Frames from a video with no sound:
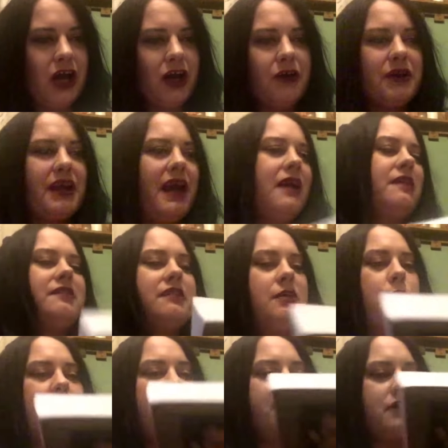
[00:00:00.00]
Okay, so
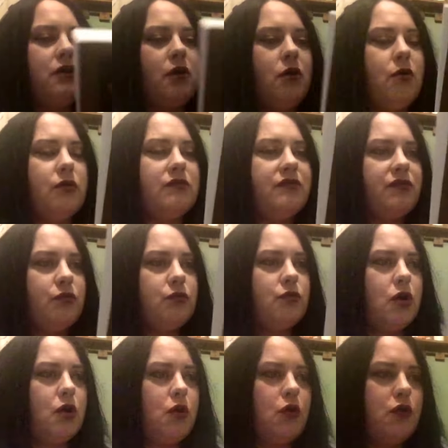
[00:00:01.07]
we've got
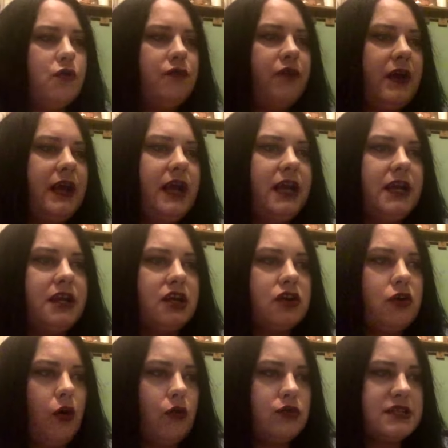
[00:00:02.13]
sort of in the
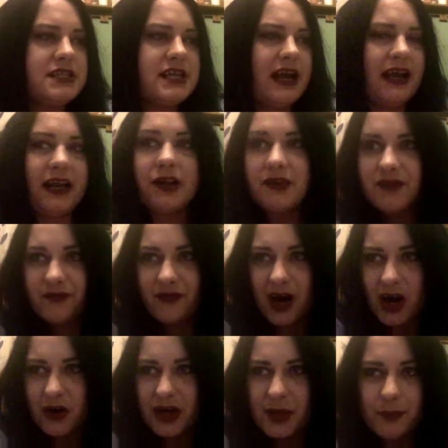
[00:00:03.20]
contents
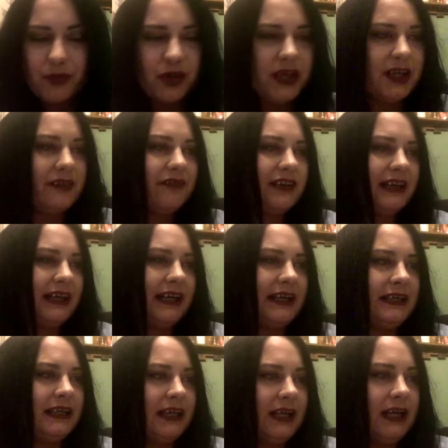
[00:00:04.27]
very
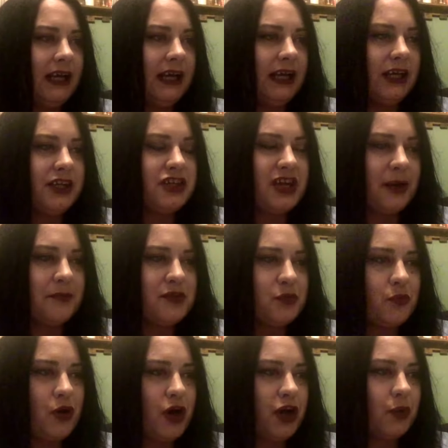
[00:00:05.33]
briefly Chapter
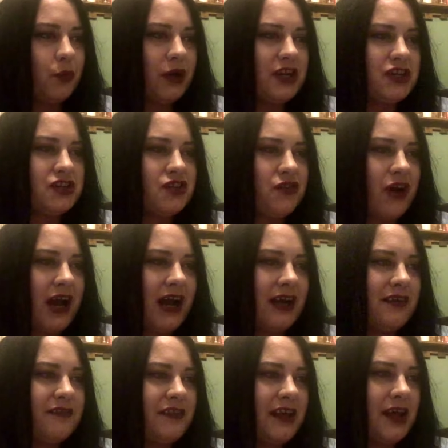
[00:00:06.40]
1
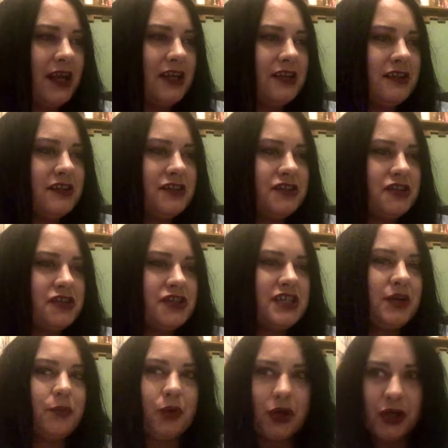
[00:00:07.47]
Witchcraft, um,
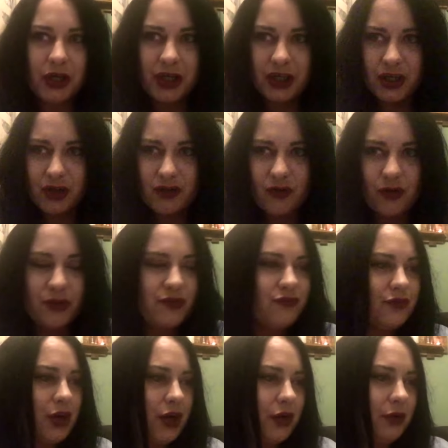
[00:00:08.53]
Dirty Work at the
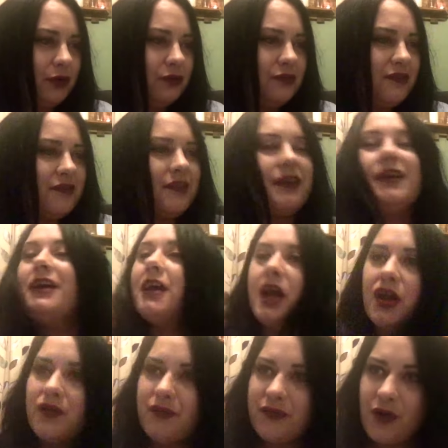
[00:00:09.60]
Crossroads,
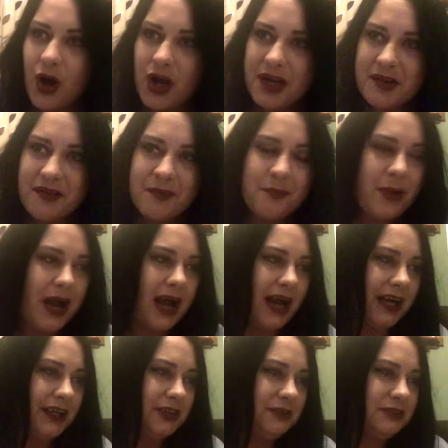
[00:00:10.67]
Thrice
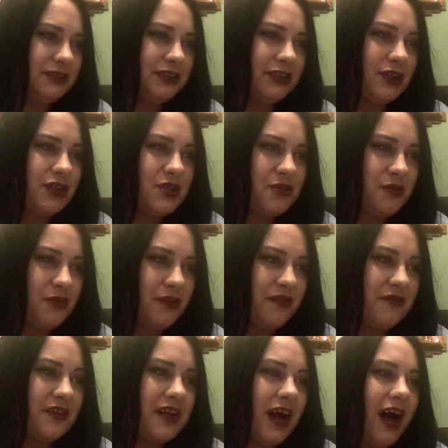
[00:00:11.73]
Bound, Tools
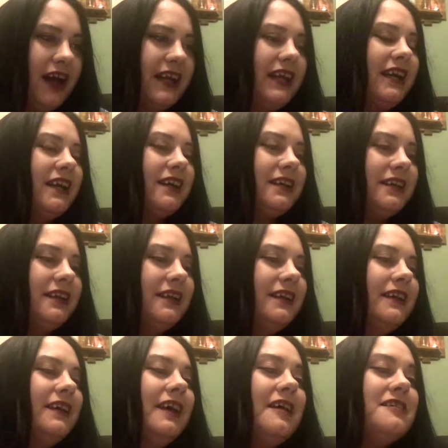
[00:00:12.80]
of Cunning,
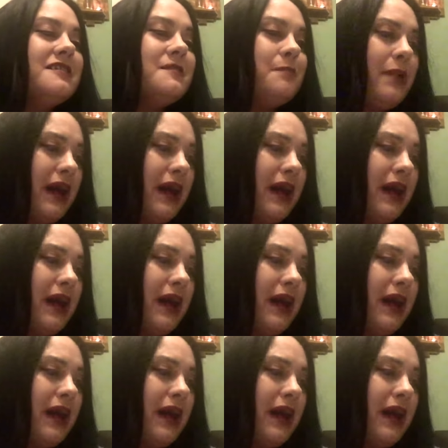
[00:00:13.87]
The